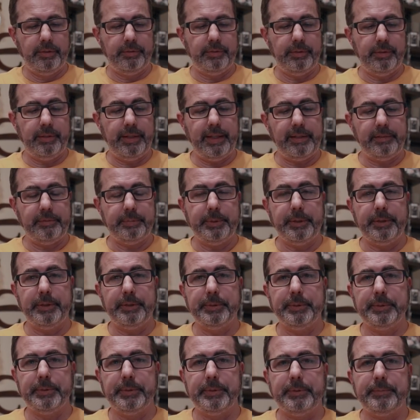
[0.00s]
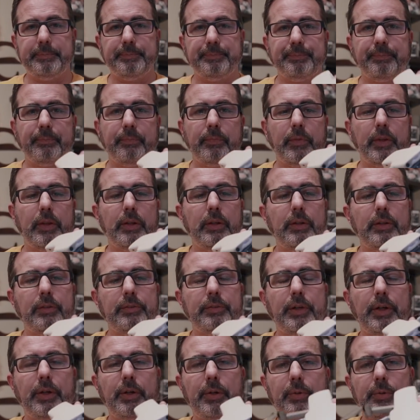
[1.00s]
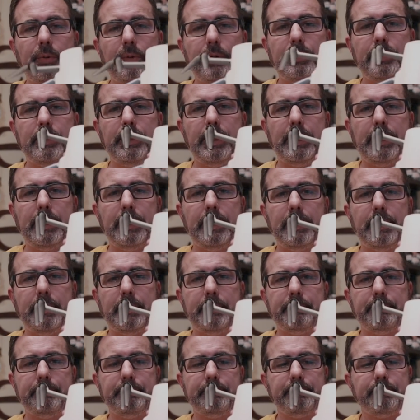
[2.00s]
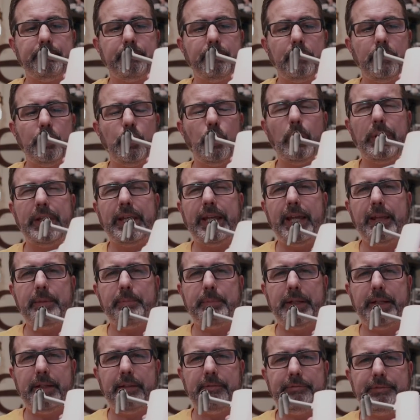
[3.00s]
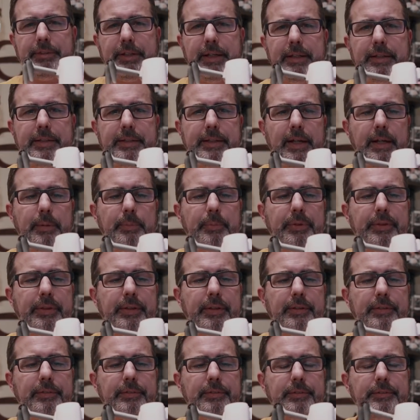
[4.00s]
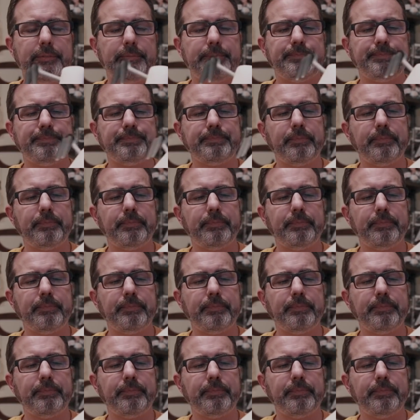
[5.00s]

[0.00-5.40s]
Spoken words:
So that's pretty cool. So 28-minute flight time with this.